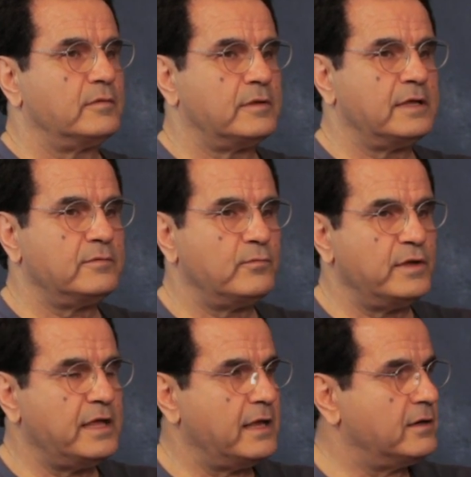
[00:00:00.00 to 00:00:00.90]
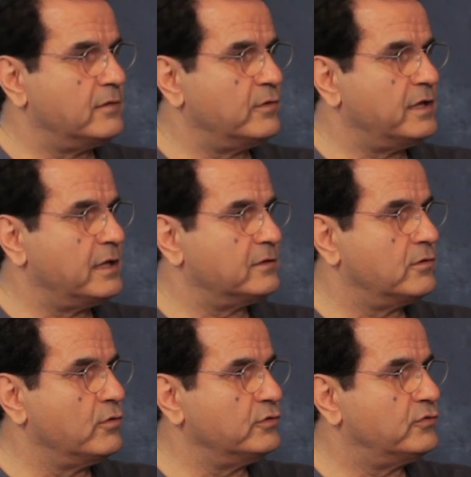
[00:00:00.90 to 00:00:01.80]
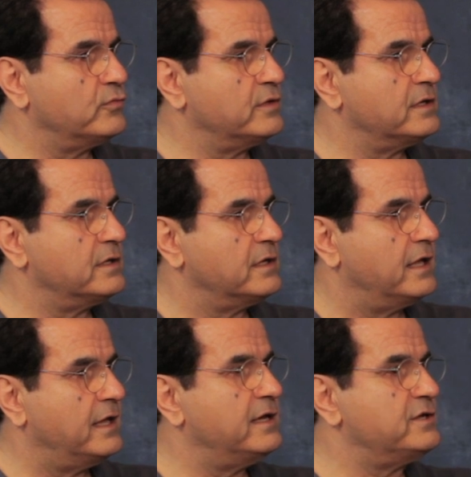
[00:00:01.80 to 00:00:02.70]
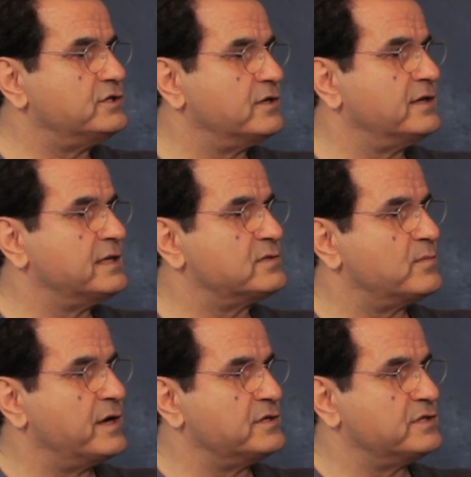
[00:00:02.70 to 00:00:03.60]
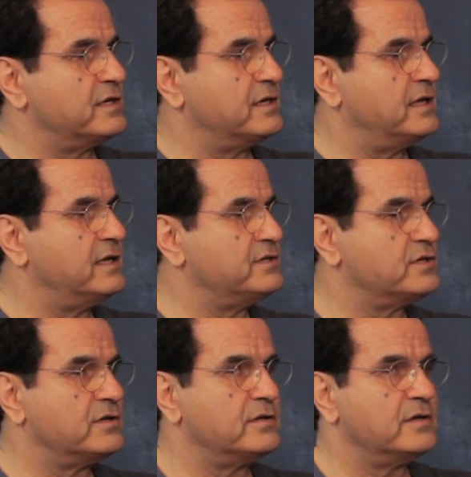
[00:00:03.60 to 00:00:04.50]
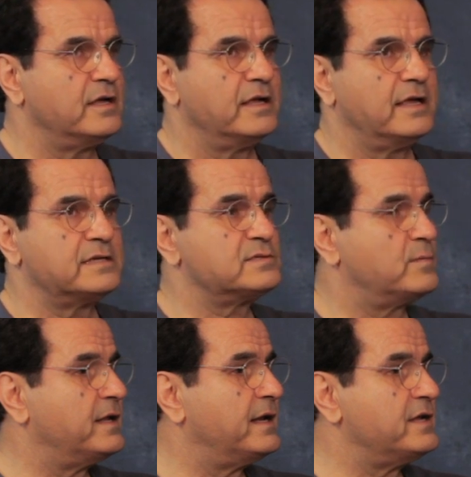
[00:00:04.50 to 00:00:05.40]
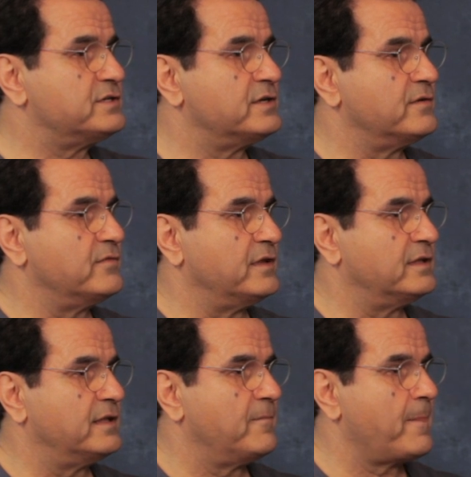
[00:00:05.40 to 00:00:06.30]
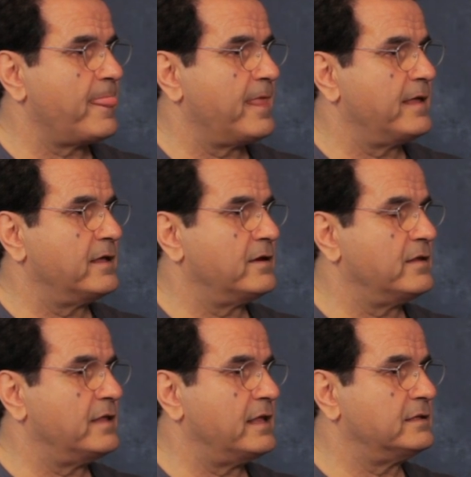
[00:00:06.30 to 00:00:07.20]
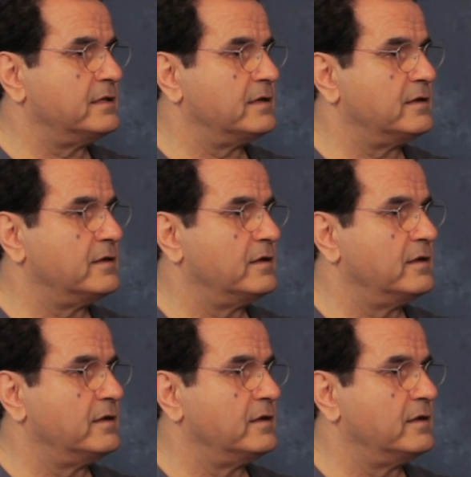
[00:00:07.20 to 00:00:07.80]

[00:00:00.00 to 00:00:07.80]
then we can go through the initial expression, initial explanation of it. You know, that